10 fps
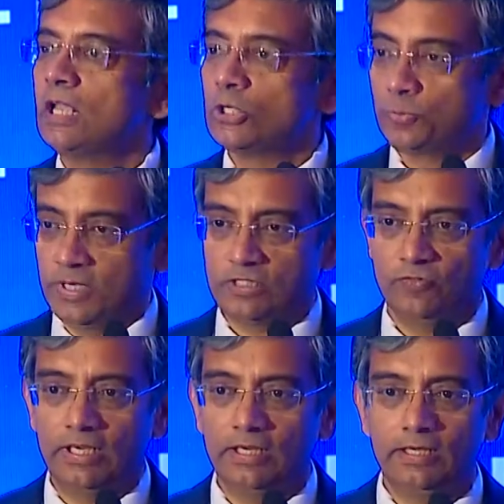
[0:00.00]

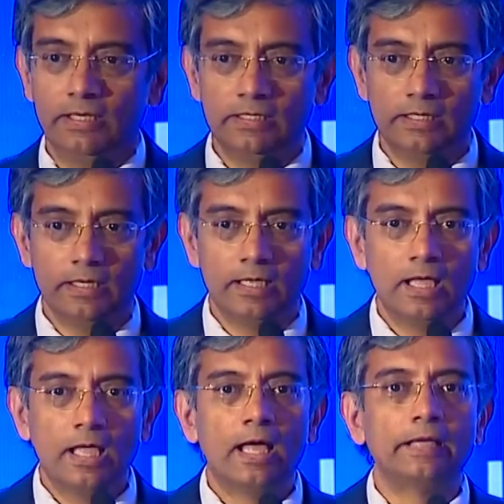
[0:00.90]
specifically in India,
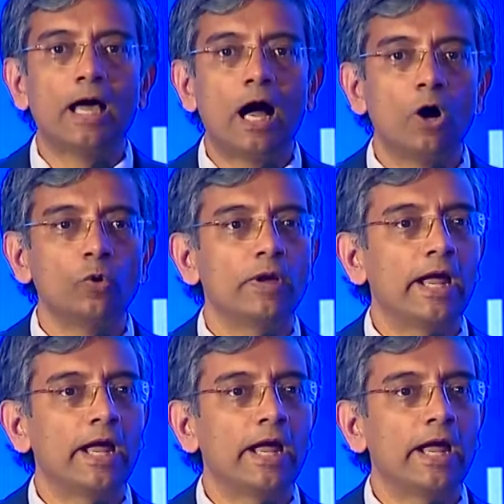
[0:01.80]
and how